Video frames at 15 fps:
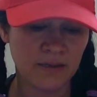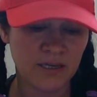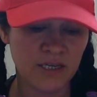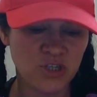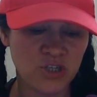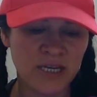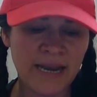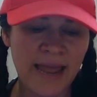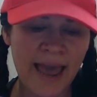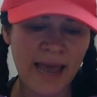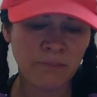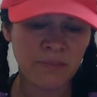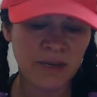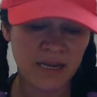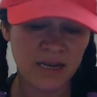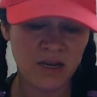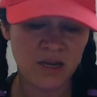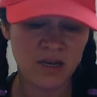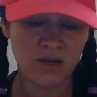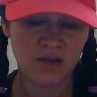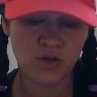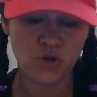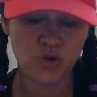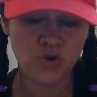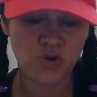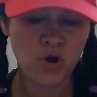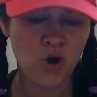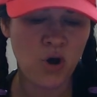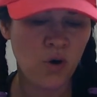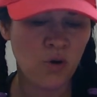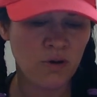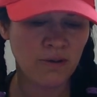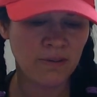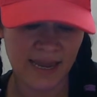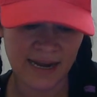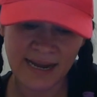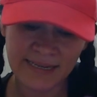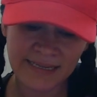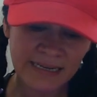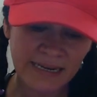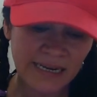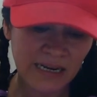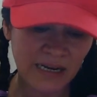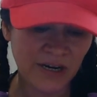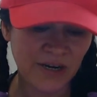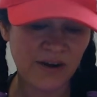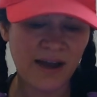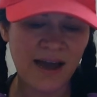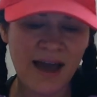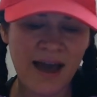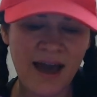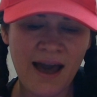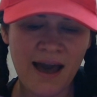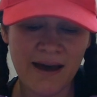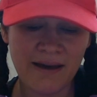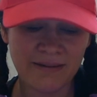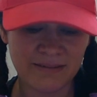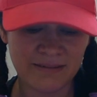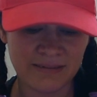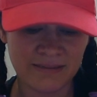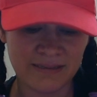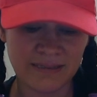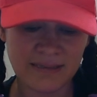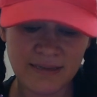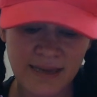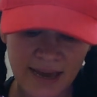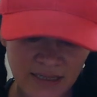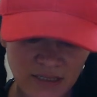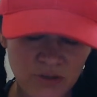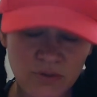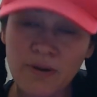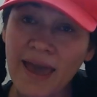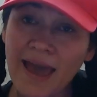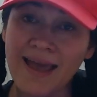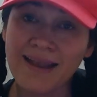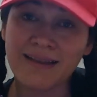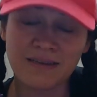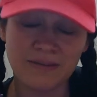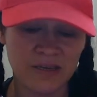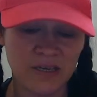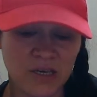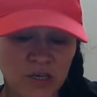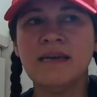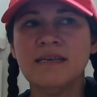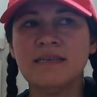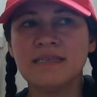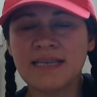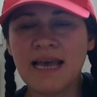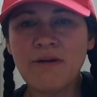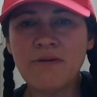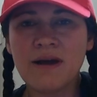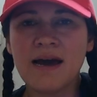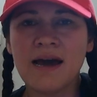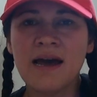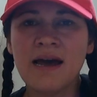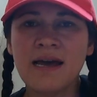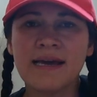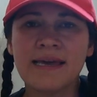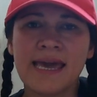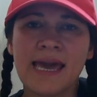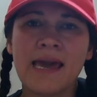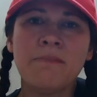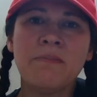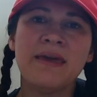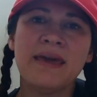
Is she an admin? No. Can I delete her? Haha. Yes, you can. Sarah came